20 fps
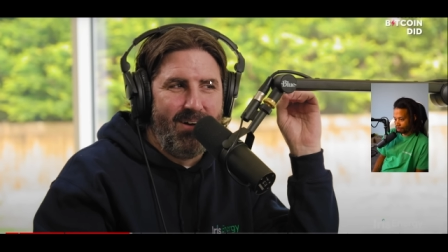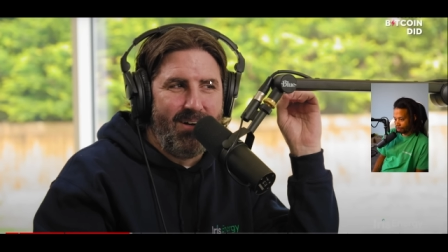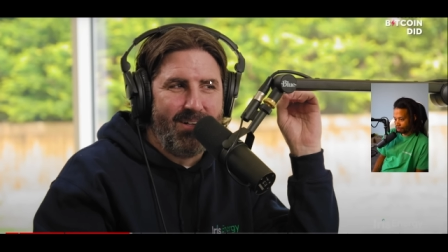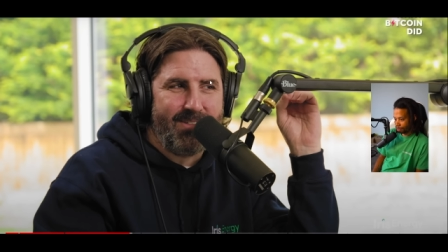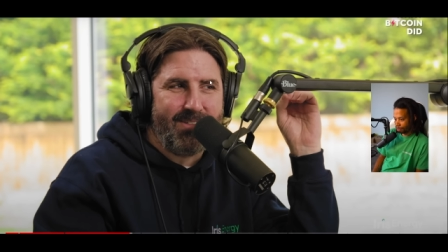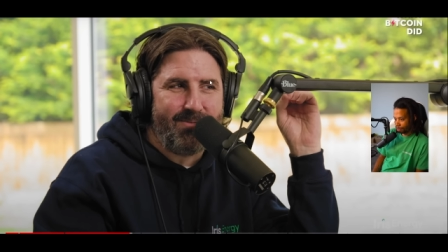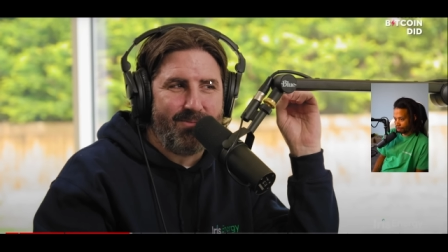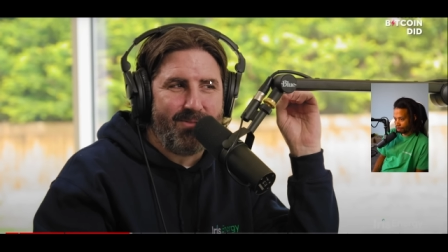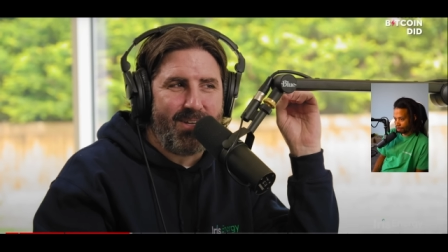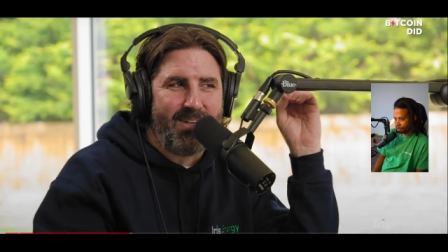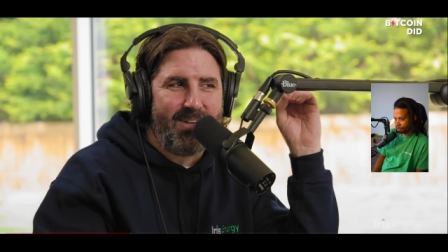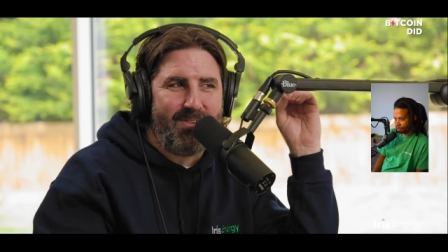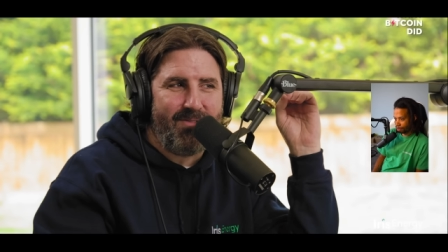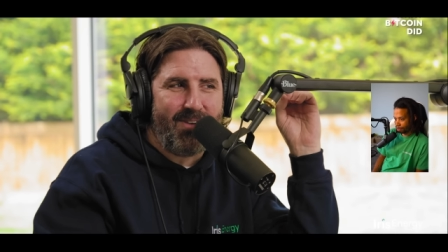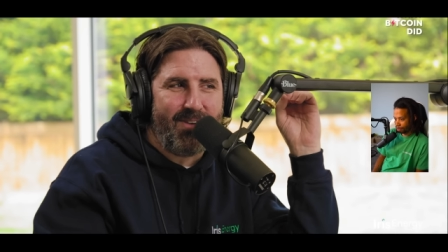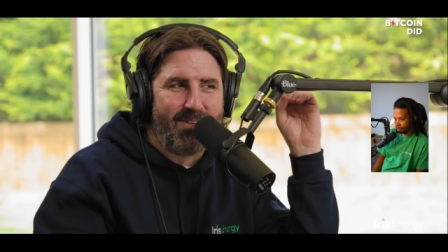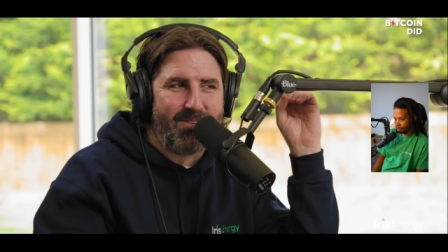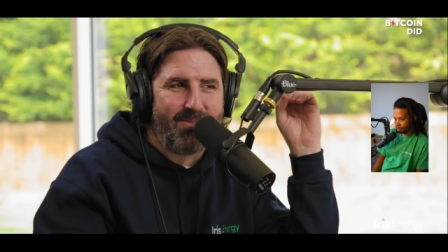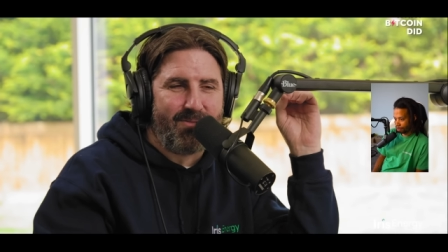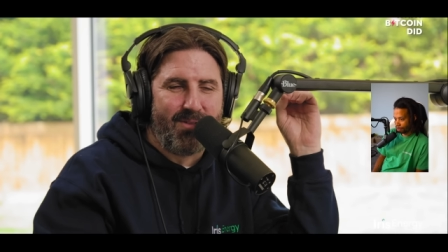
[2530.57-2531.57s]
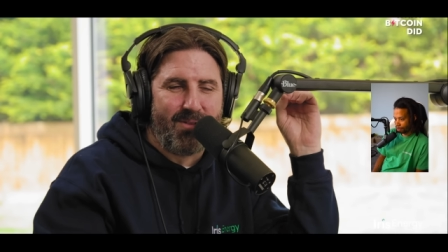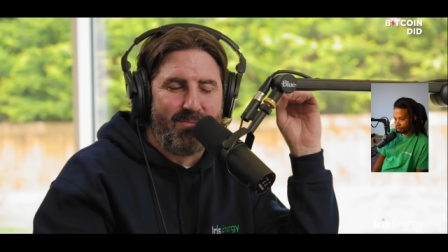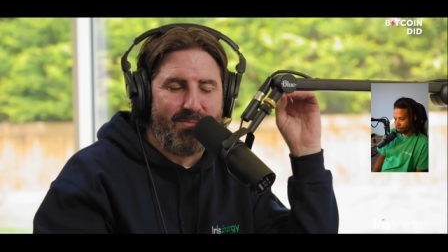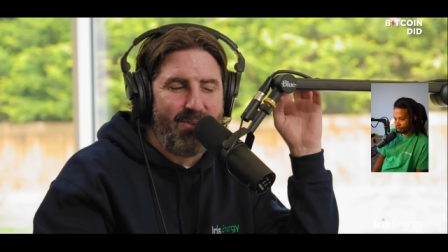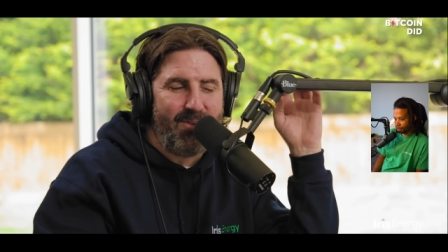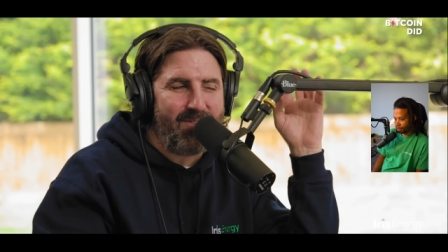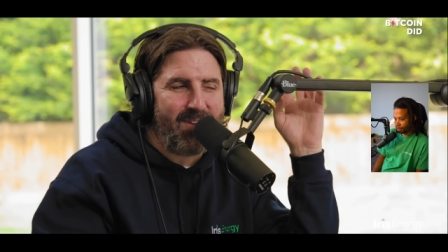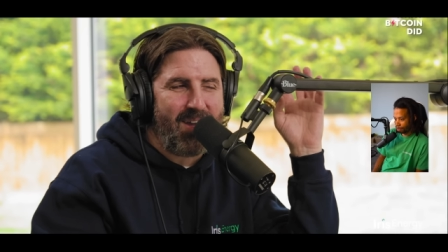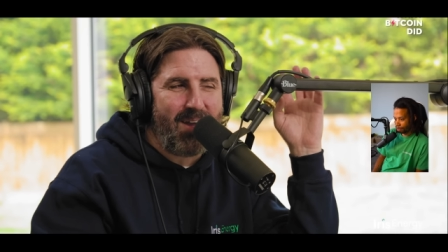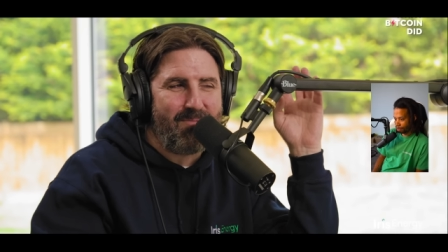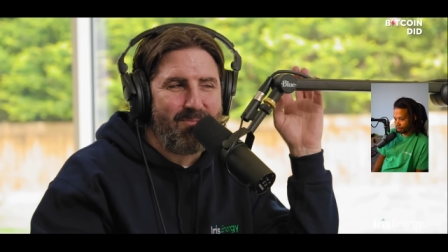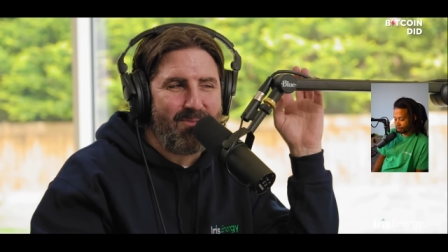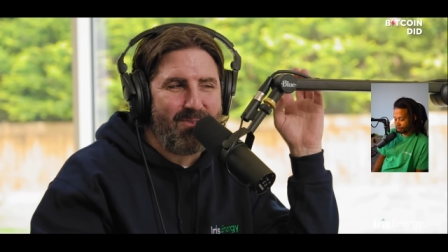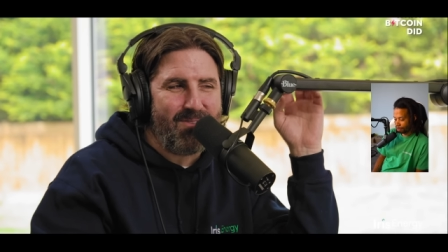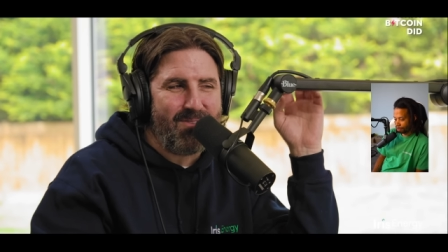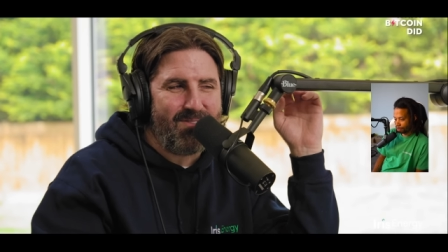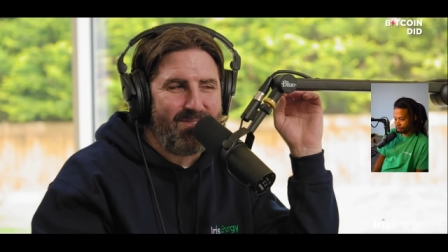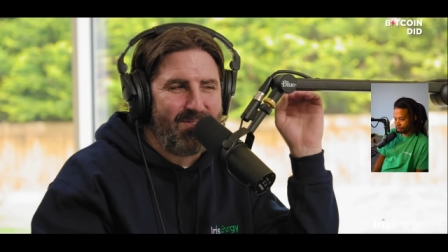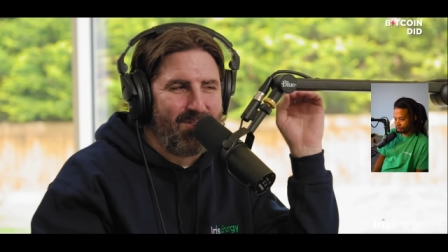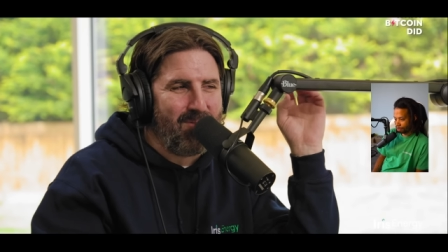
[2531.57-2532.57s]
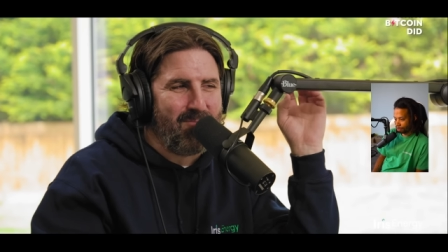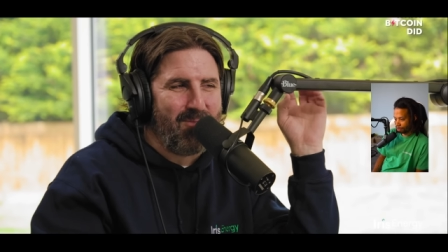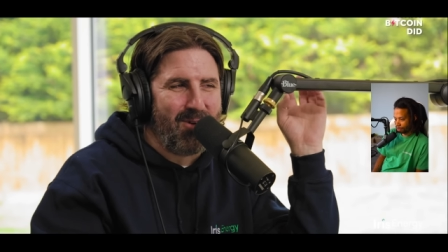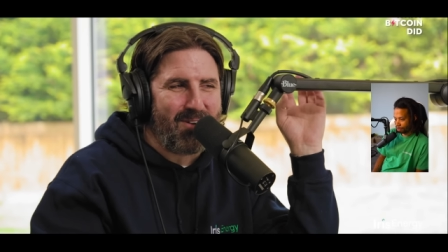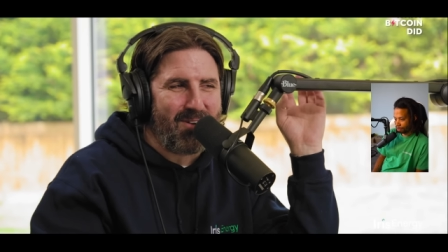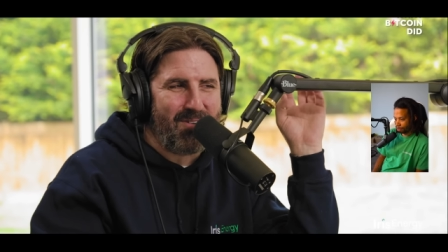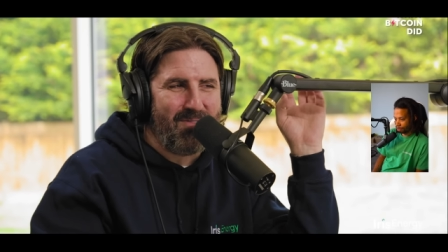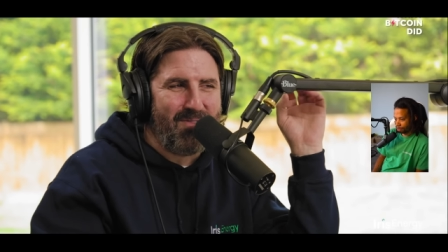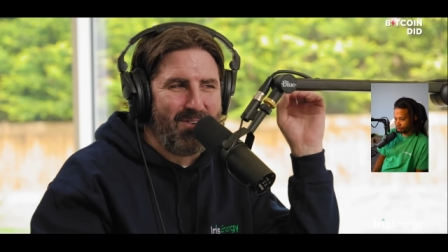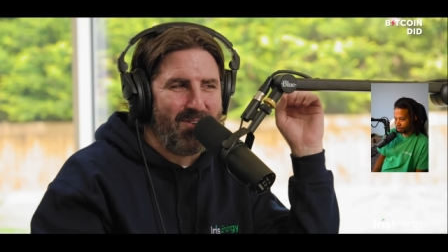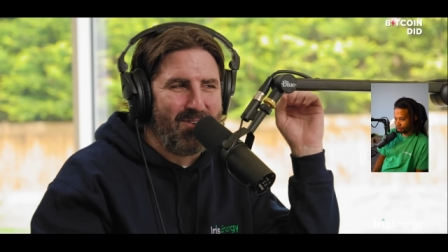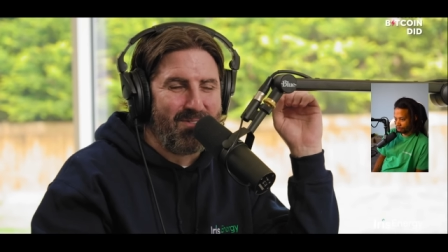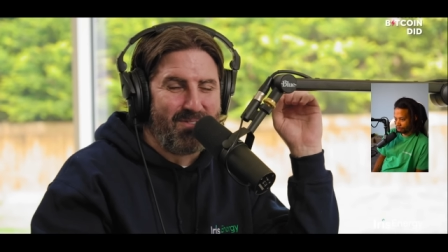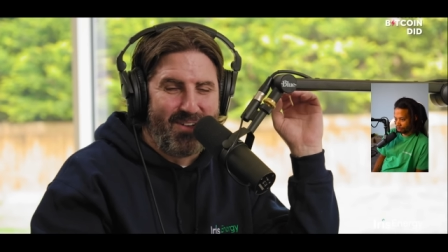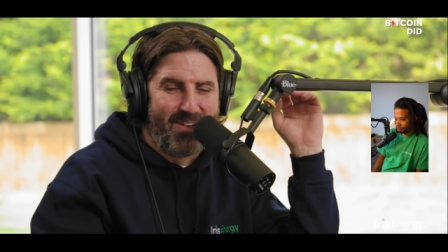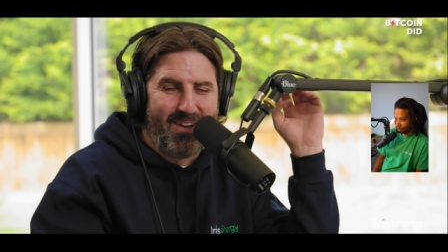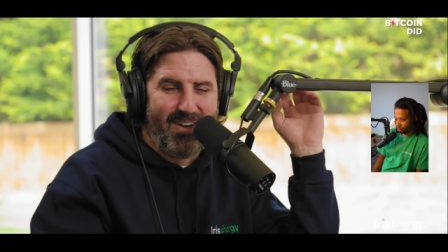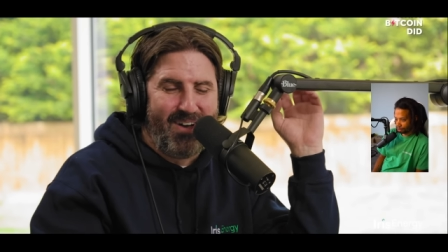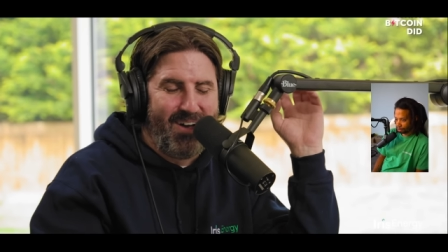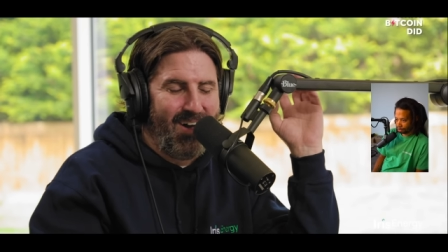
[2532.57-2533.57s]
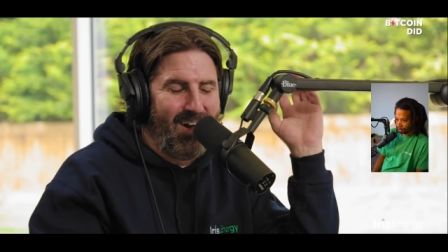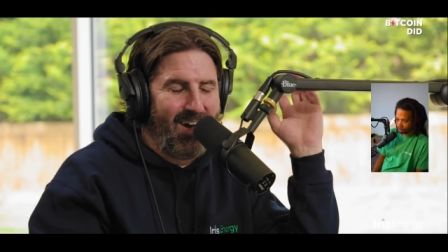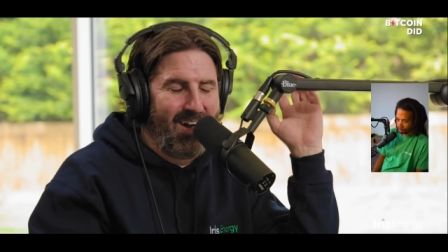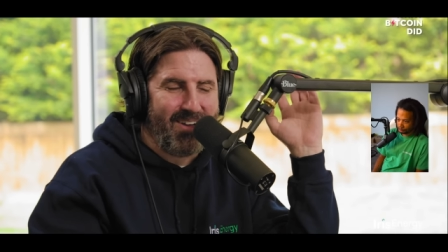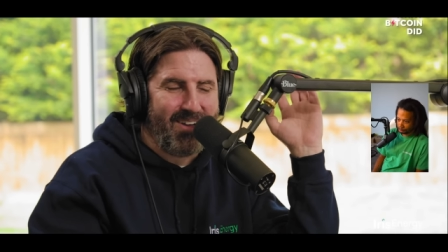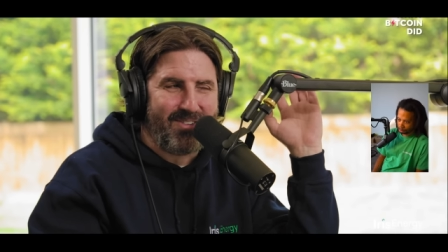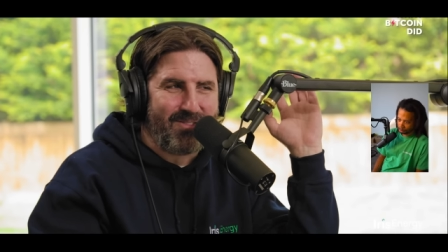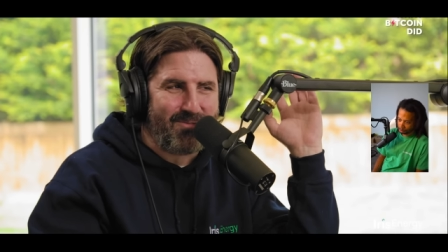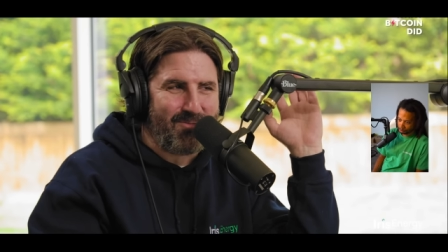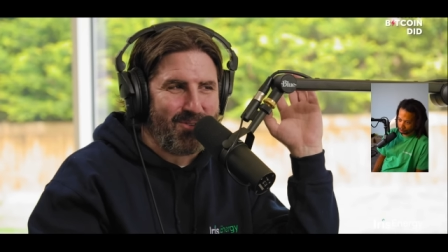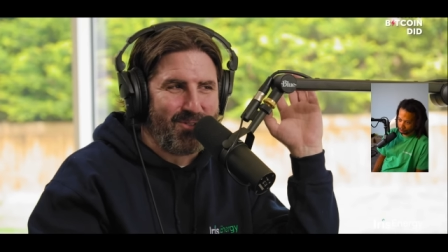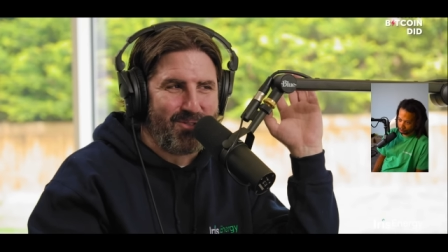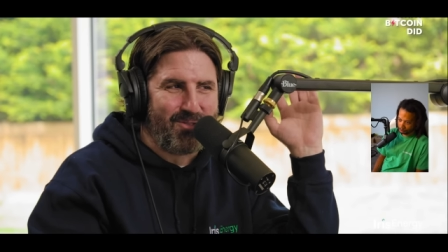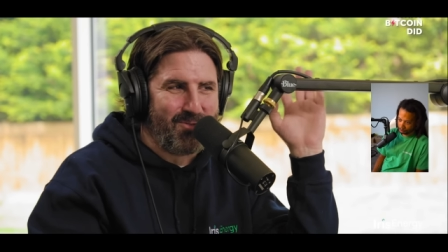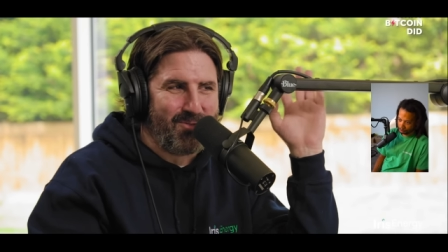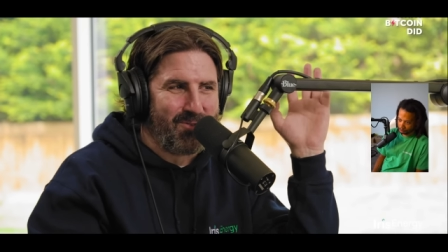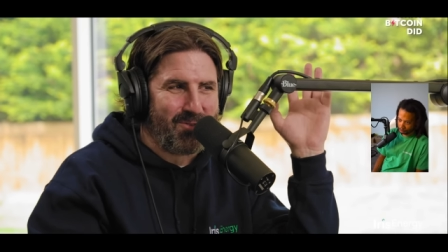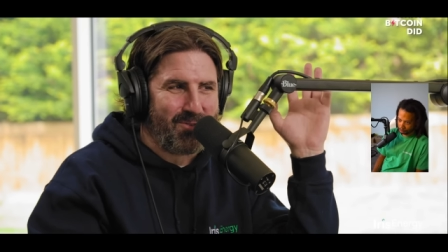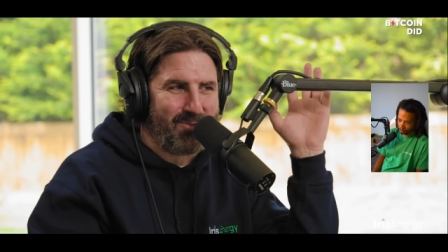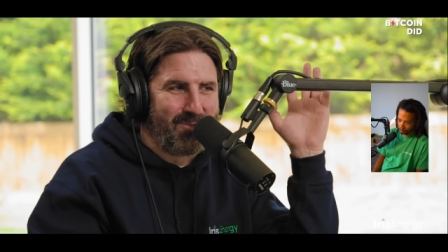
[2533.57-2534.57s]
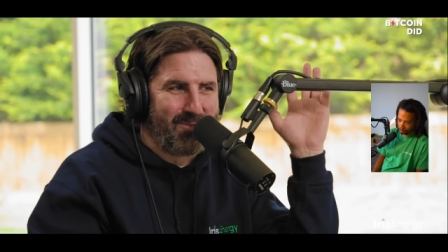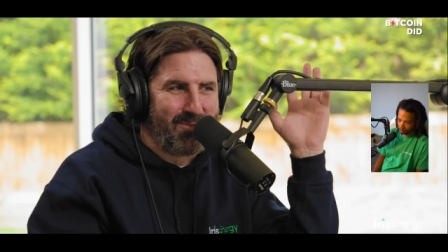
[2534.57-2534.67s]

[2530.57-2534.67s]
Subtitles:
I just want to go and have lunch with him. No cameras, no microphones. I just want to talk to